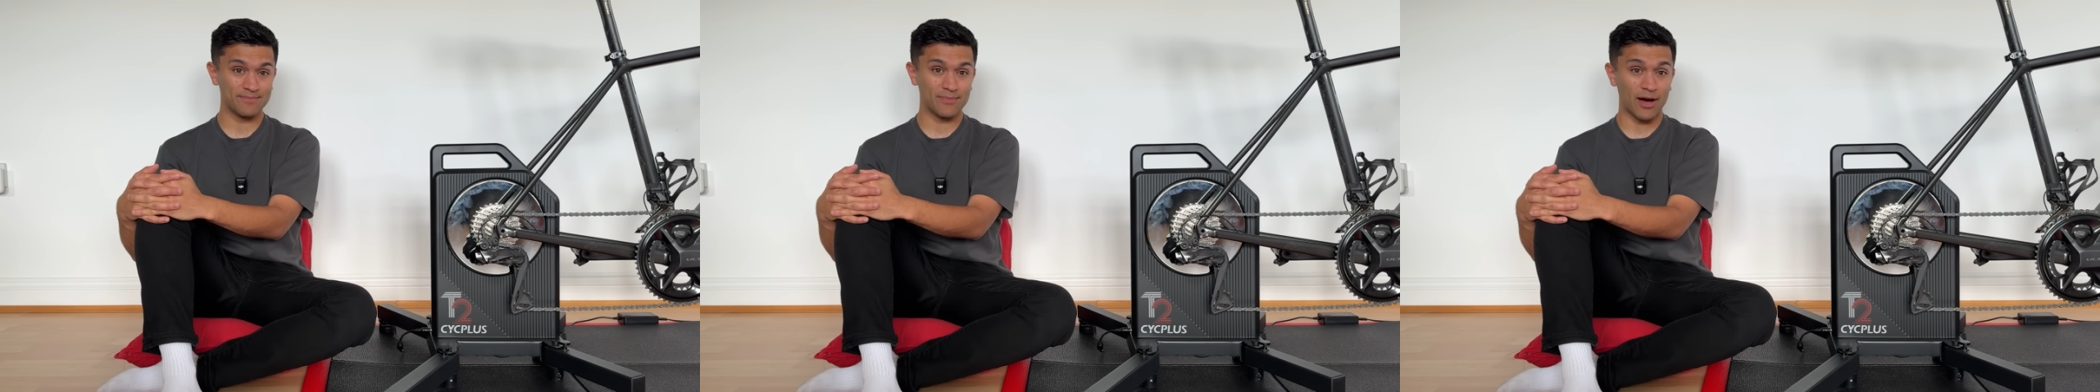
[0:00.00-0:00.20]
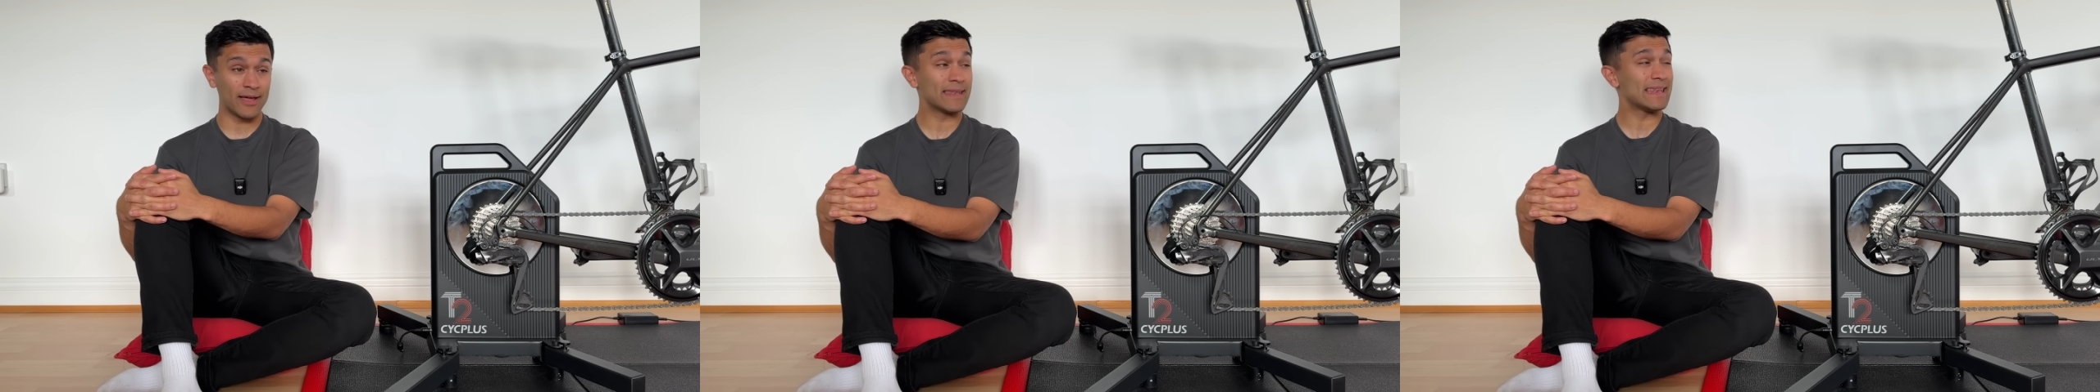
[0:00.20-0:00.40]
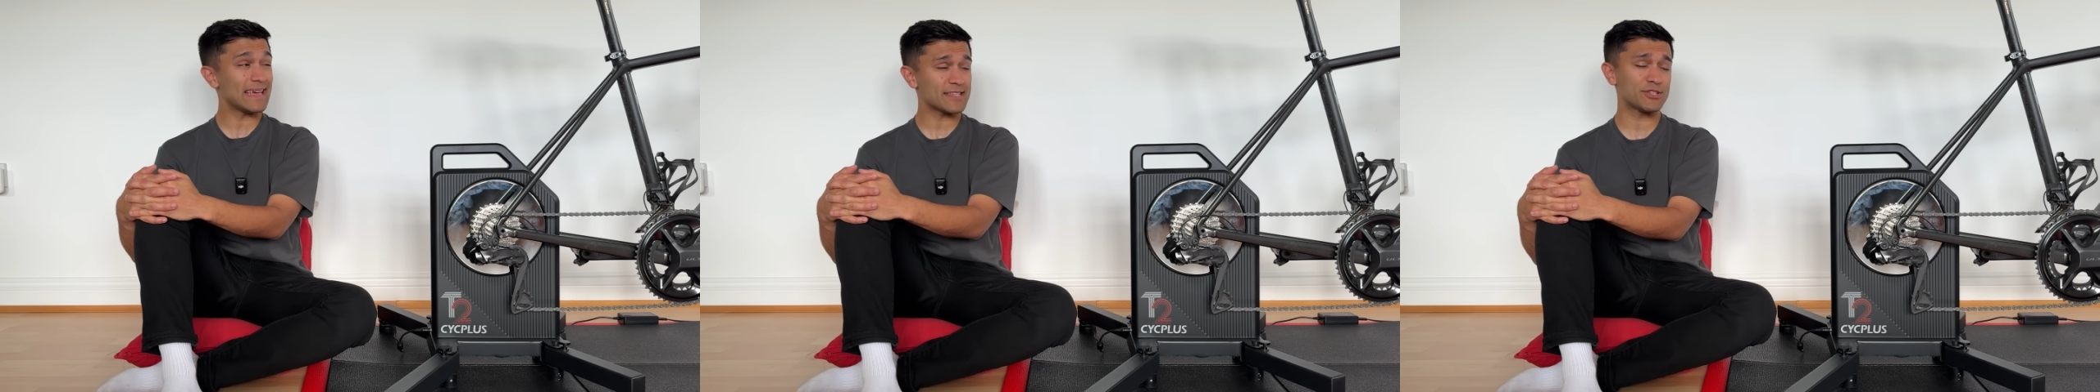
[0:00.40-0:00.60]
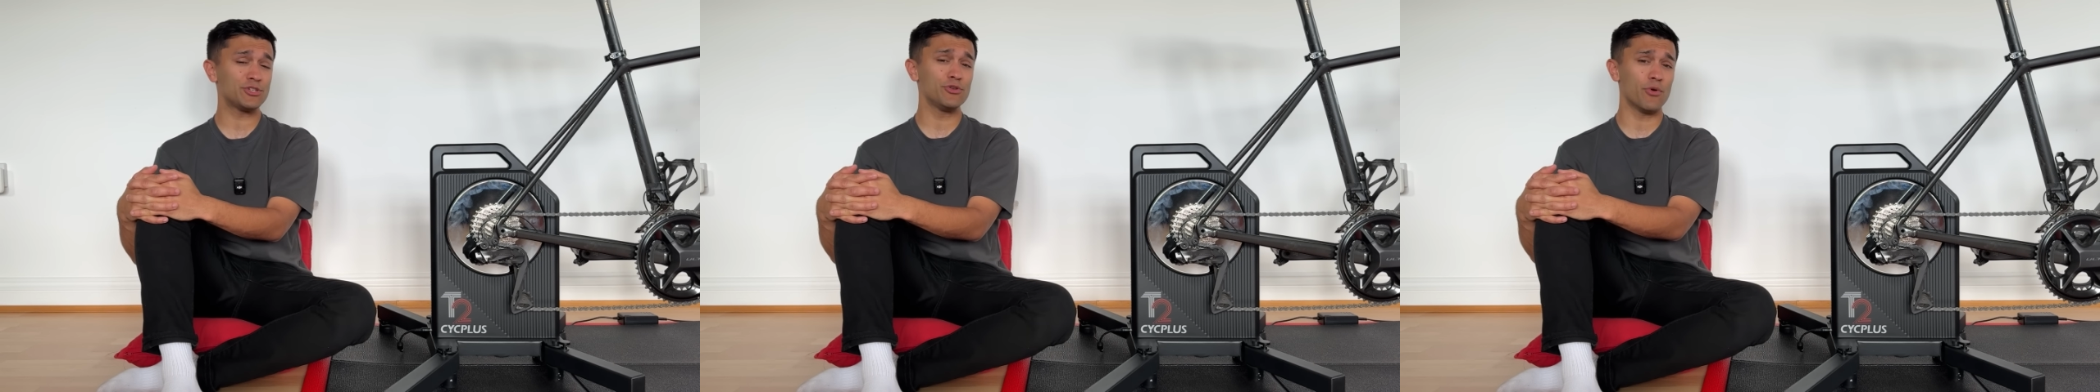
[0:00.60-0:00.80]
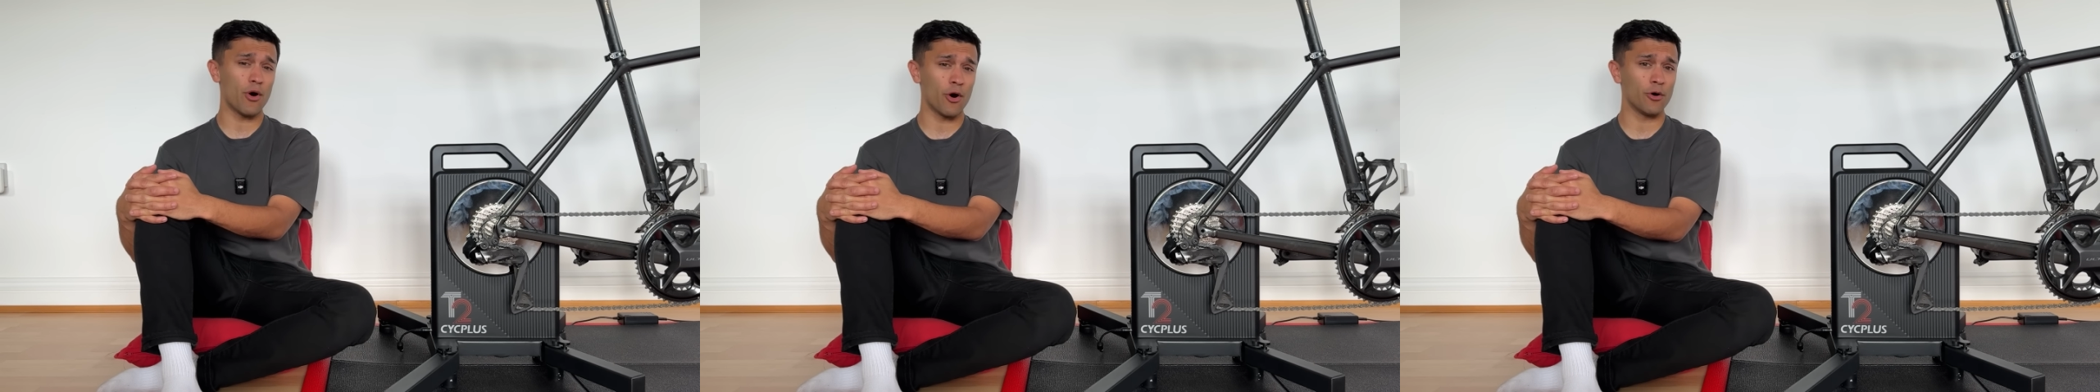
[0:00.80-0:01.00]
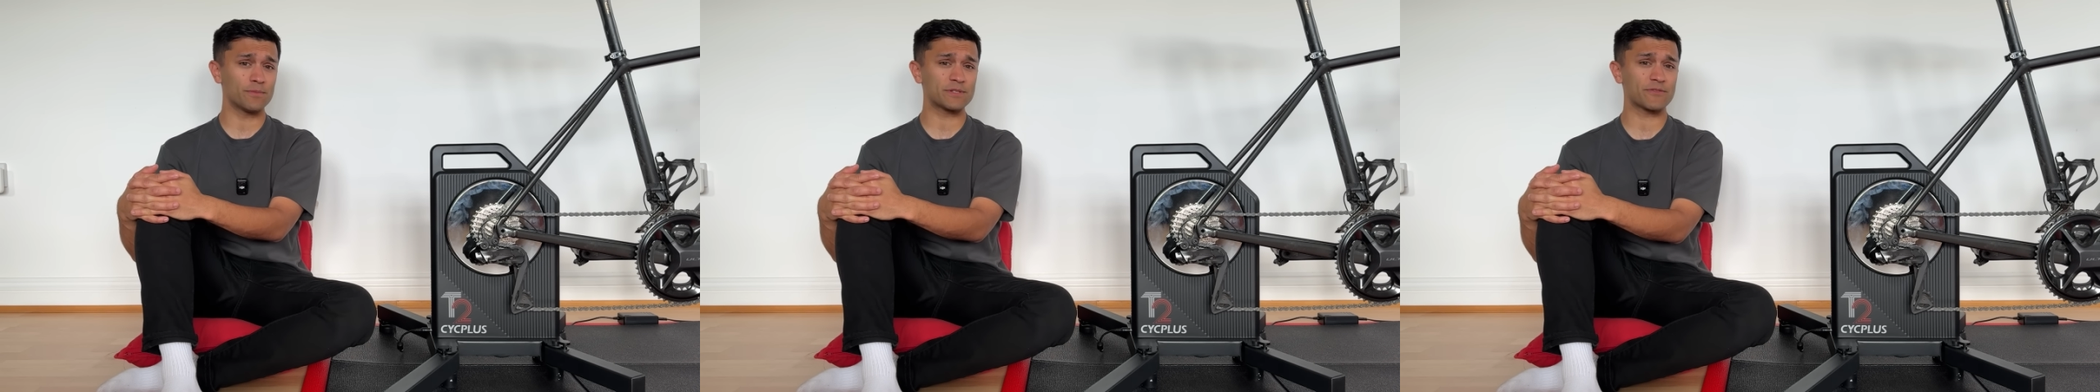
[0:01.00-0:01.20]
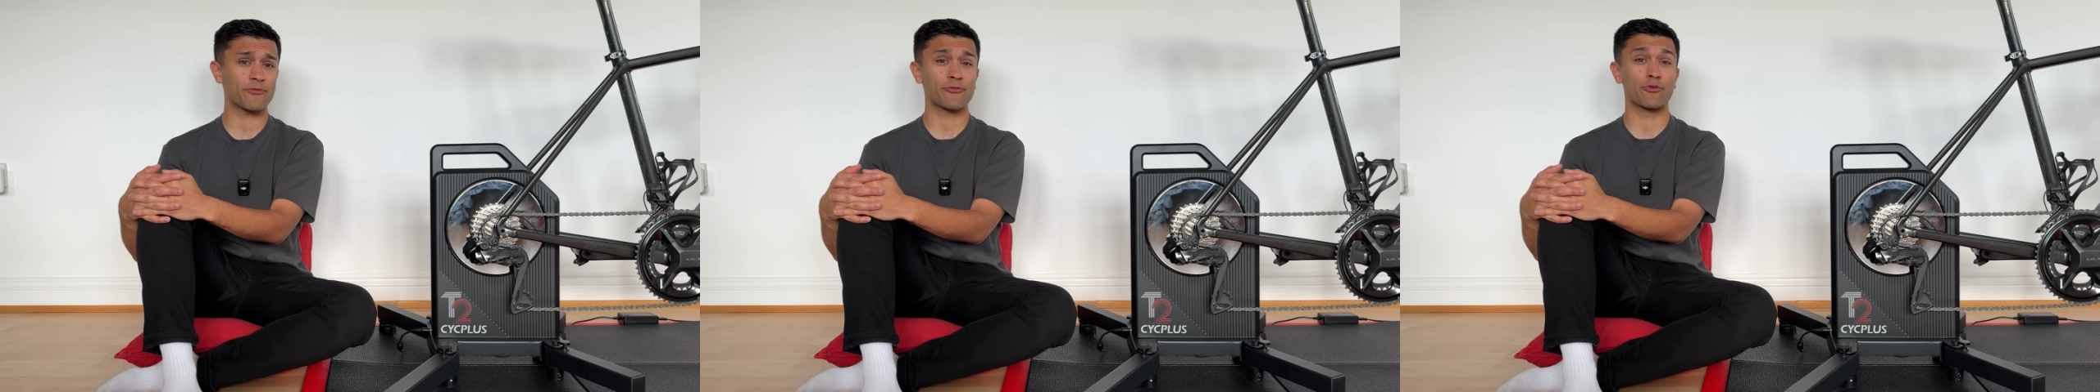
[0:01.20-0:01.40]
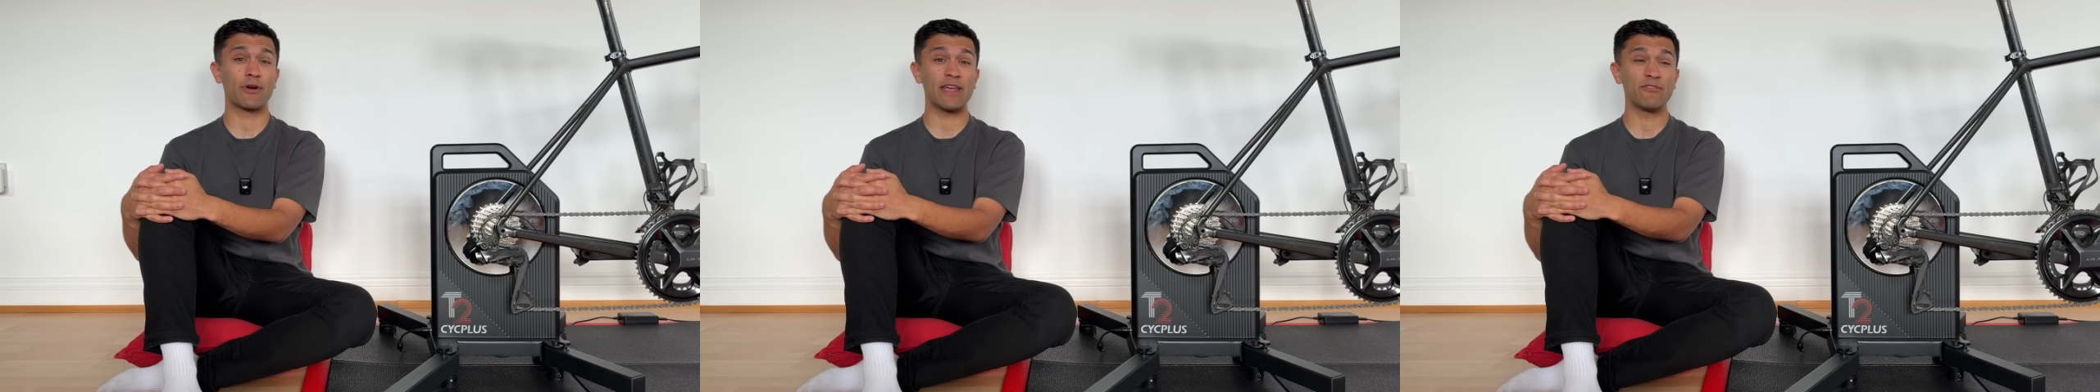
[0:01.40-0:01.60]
Unless you opt for a